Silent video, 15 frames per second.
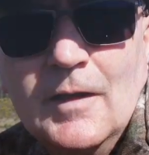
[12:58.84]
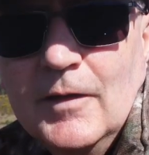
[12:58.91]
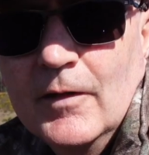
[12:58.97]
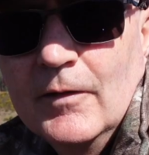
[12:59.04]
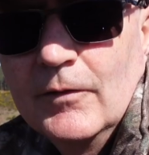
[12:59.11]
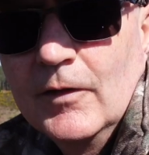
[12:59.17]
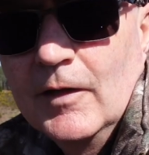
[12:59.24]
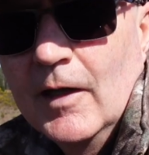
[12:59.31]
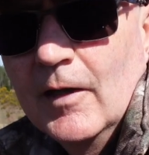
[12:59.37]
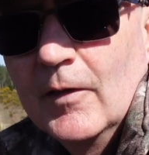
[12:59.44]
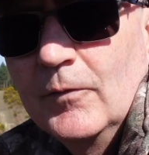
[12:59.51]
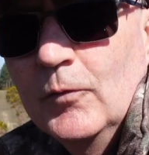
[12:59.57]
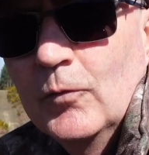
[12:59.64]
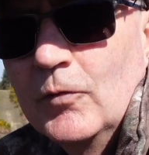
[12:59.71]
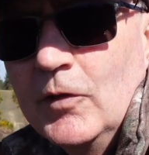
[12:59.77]
Don't forget,
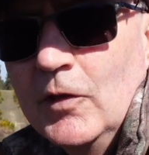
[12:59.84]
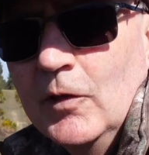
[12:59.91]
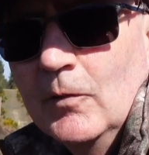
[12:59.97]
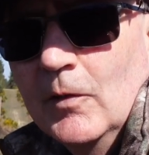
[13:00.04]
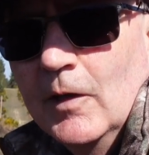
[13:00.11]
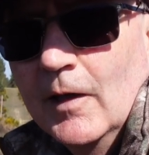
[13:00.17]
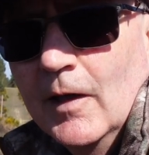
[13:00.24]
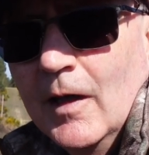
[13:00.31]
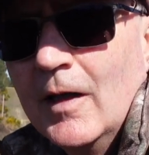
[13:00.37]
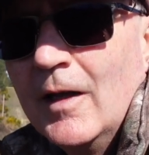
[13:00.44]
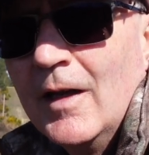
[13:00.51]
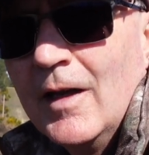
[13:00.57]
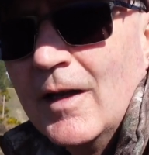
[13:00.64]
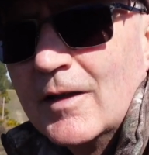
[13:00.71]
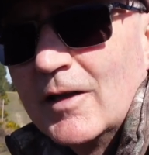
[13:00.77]
if you're new here,
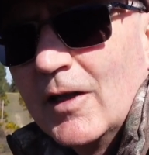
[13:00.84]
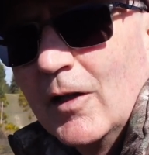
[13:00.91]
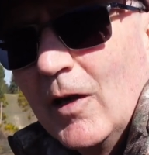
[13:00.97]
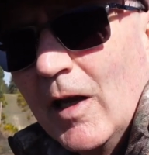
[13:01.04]
to